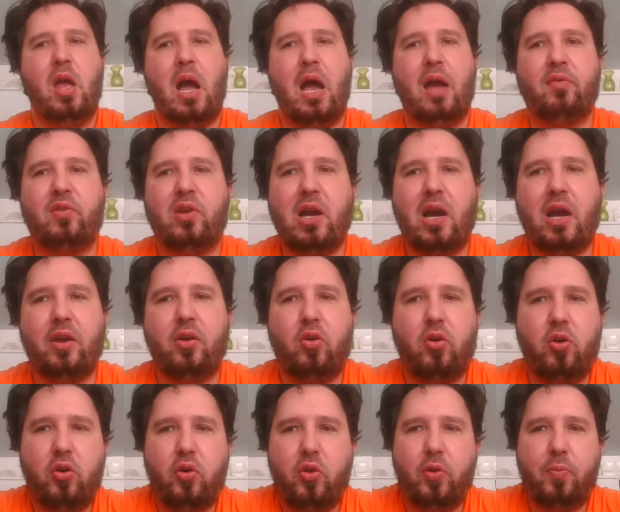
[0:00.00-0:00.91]
I've got
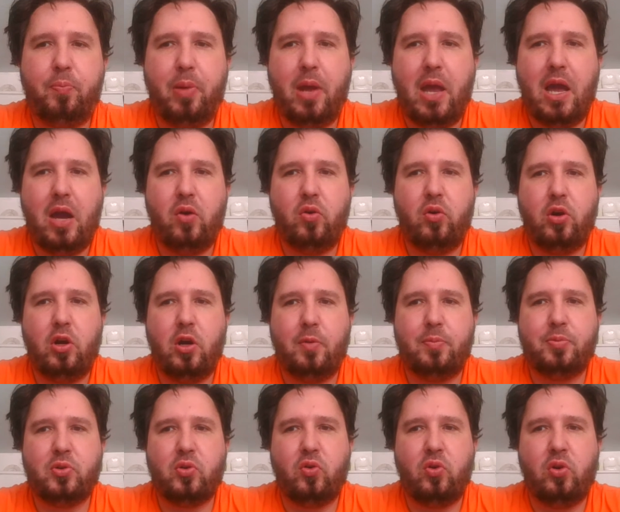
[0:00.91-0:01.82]
all the power
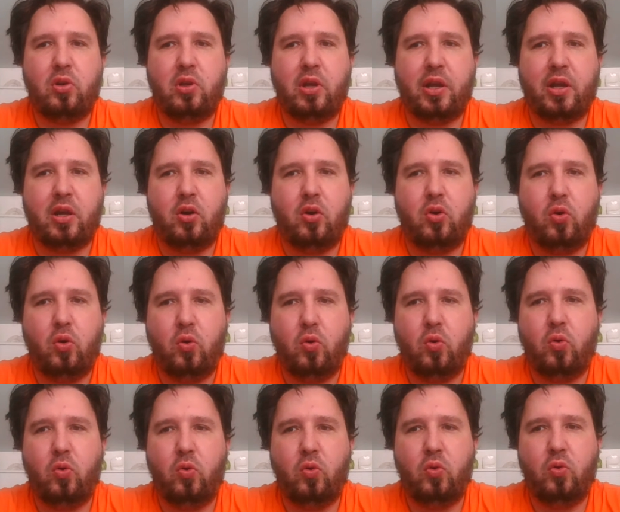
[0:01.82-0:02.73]
ups or like a
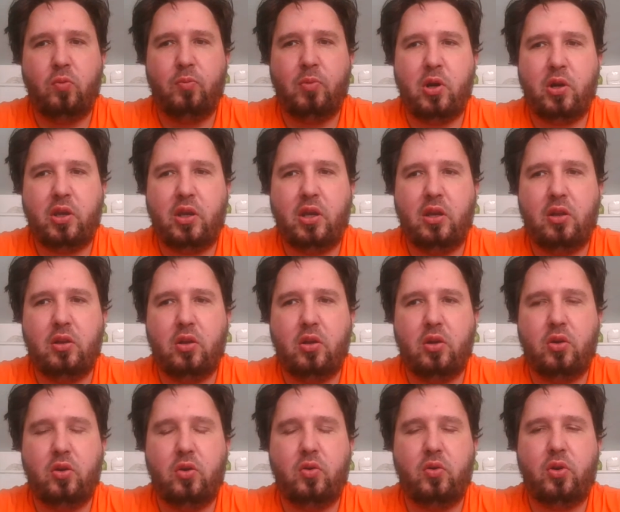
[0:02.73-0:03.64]
whole monkey
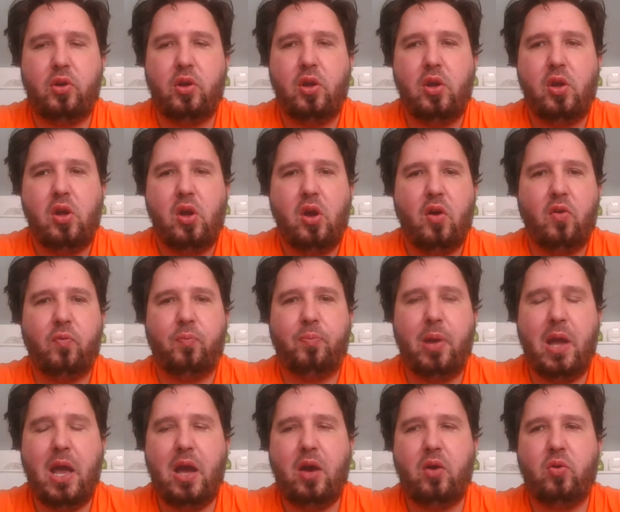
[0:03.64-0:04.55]
load of
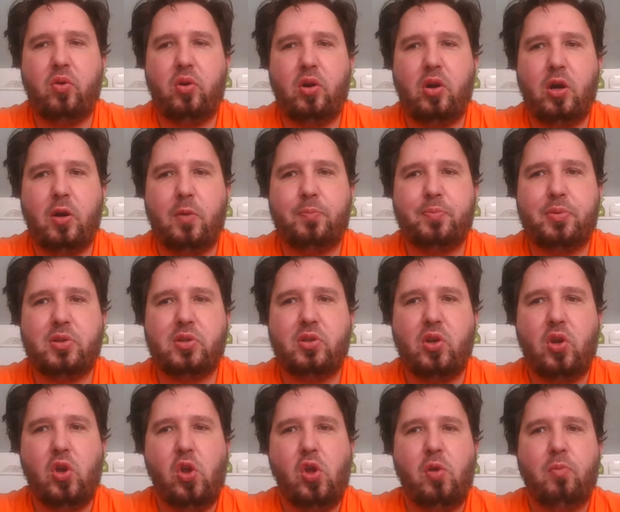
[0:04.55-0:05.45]
power
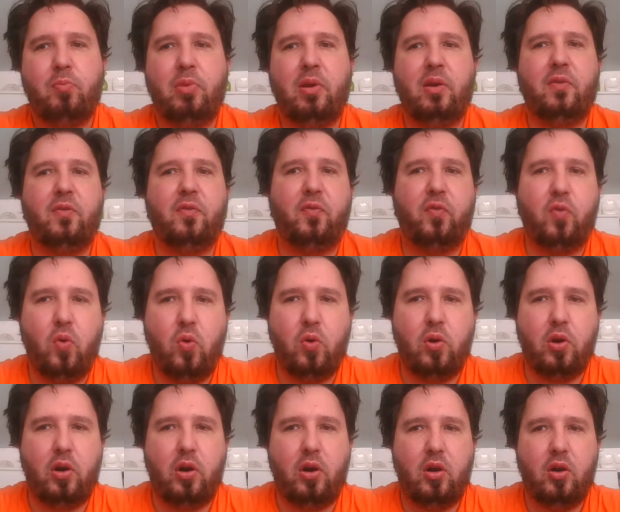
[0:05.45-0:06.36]
ups
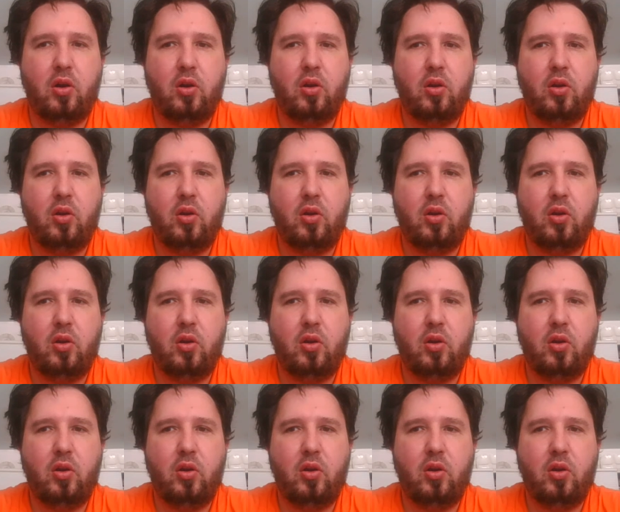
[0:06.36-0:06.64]
before.